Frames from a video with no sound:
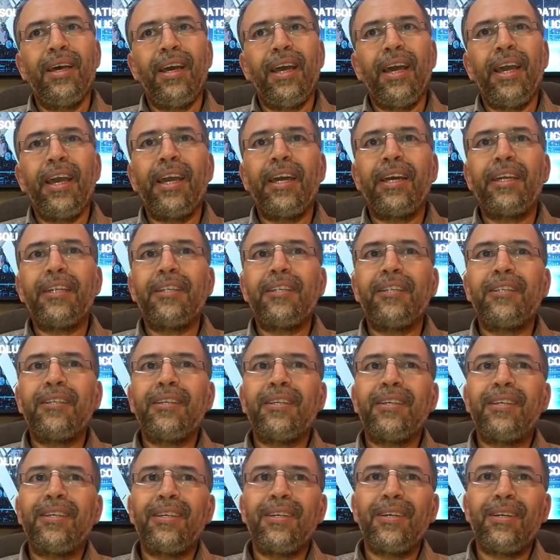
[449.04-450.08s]
And
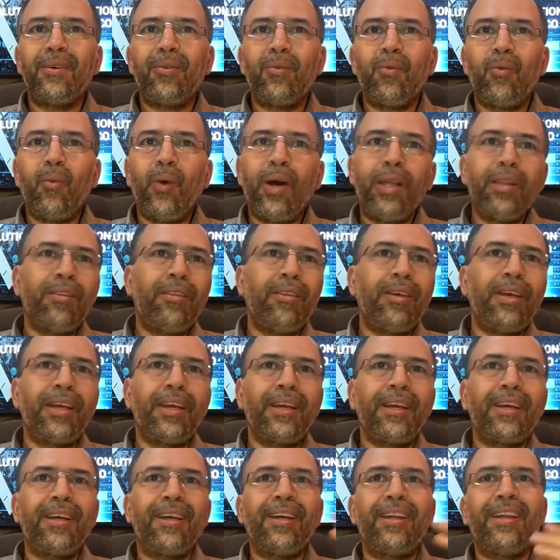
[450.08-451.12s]
one
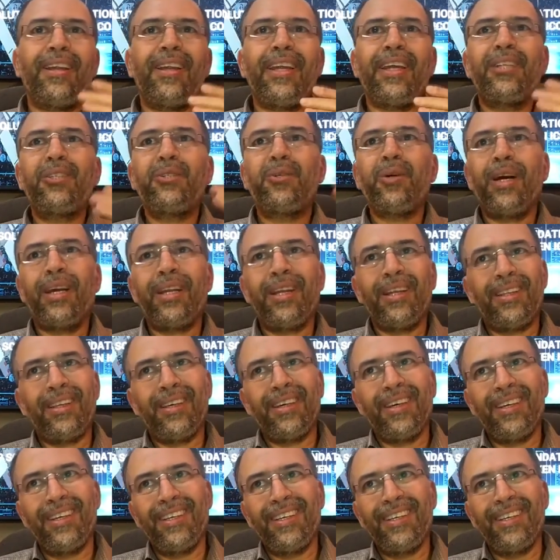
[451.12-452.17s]
thing led to another,